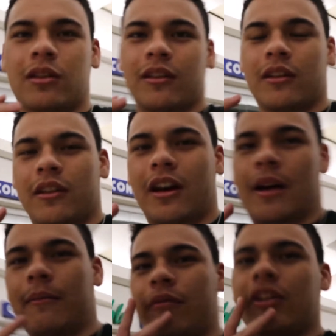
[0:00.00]
the
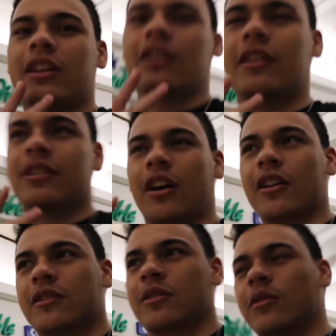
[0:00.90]
um, videos
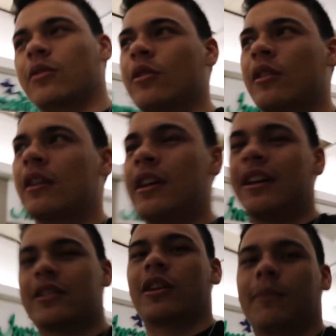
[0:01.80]
onto
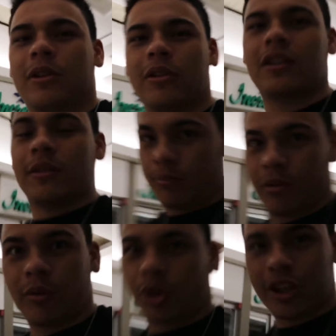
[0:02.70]
his computer
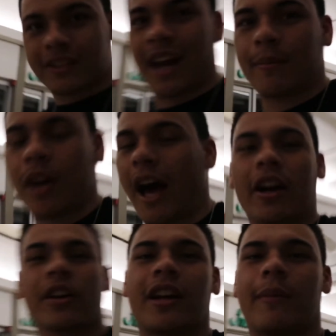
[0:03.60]
with his camera. I
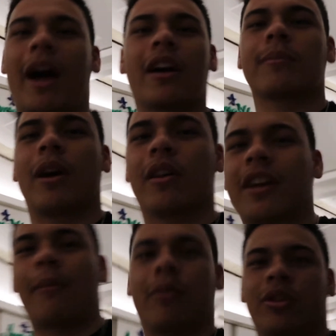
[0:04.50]
got a, I got my own
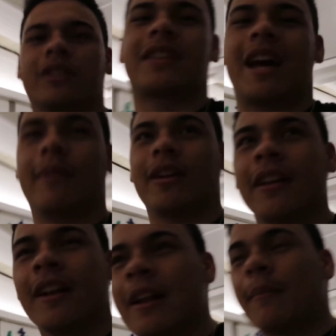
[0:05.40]
cable with this camera,
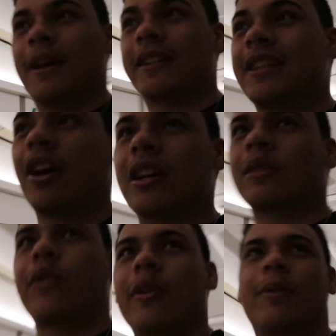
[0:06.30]
but he
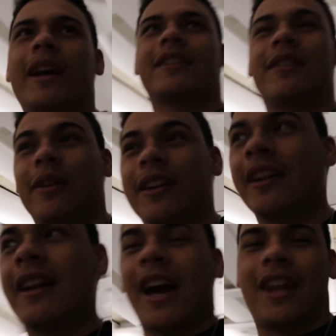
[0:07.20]
asked for a brand new one,
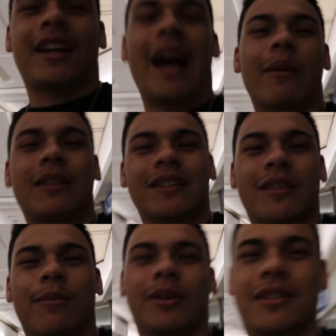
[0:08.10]
and the guy went
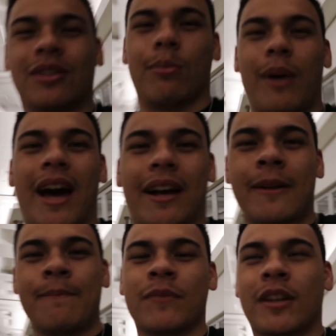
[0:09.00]
into into the back
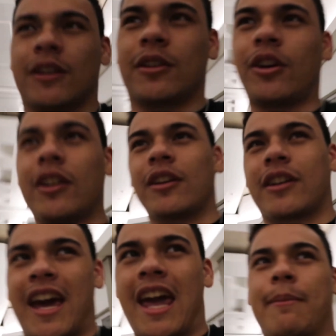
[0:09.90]
got
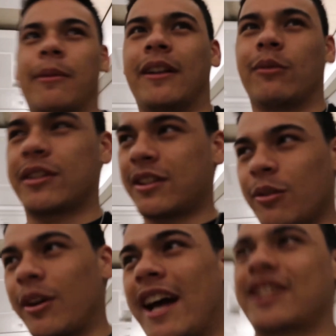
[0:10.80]
a cable and it was so
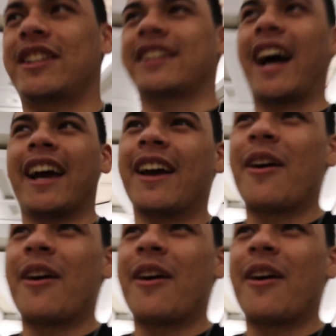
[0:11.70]
ratchet. The guy